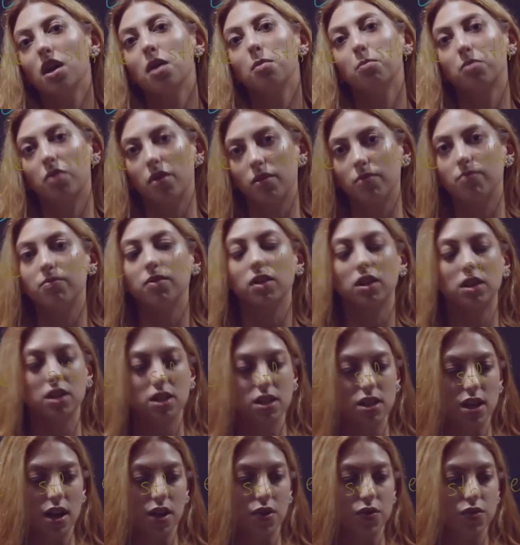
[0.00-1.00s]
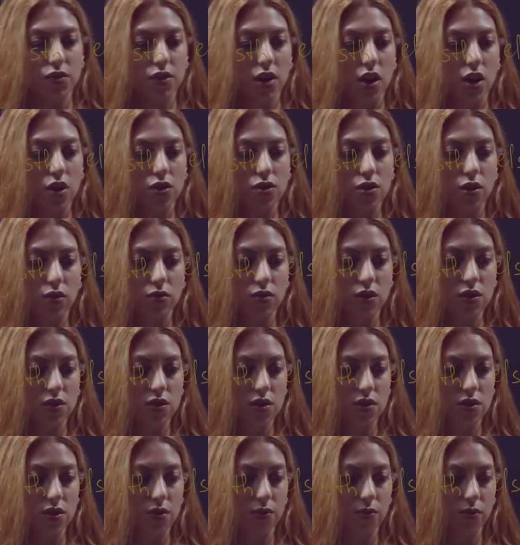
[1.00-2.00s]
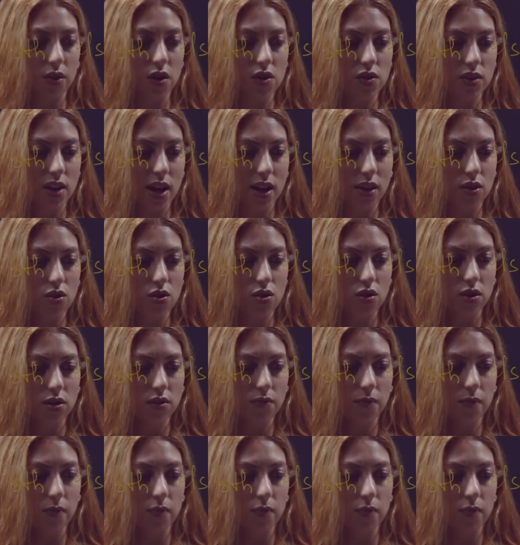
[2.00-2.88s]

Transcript: perfect tense. So this is the first action.